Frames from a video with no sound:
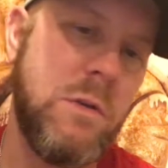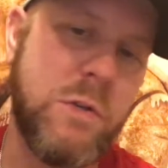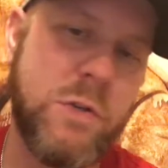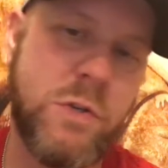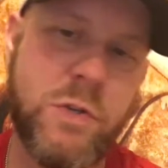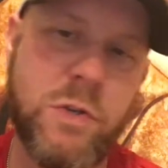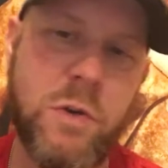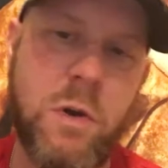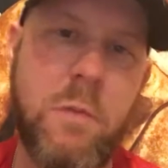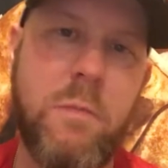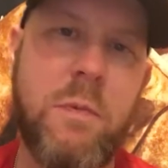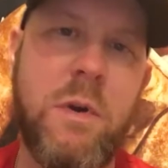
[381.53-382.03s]

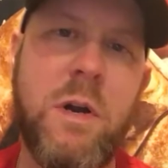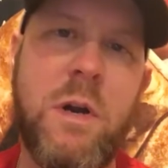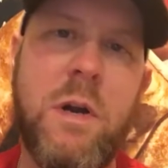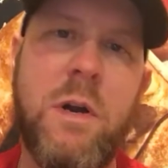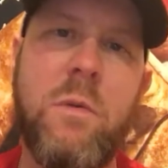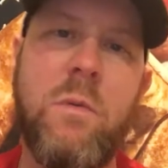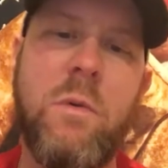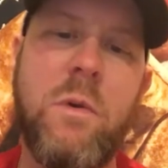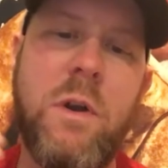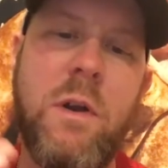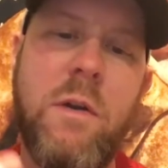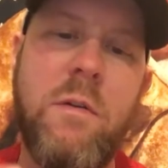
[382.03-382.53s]
strawberry or
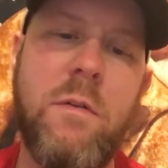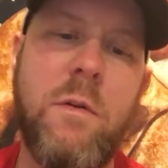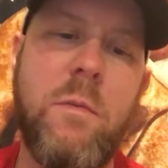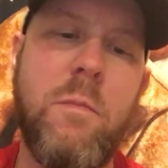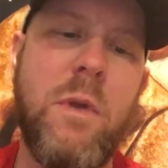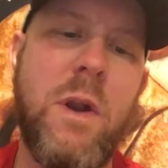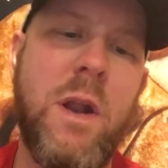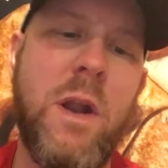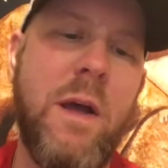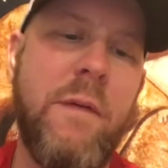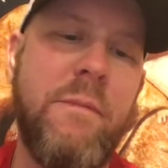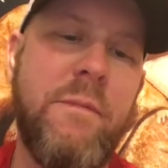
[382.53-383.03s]
whatever, but
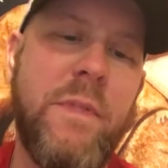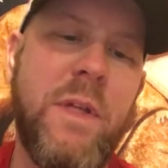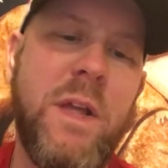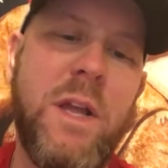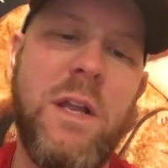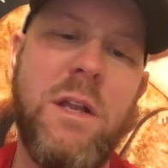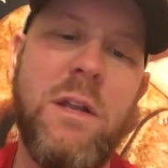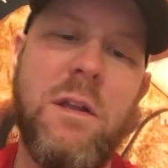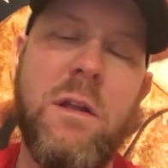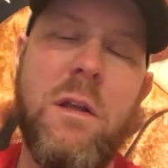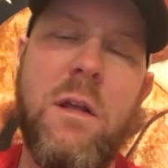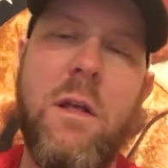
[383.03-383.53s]
I think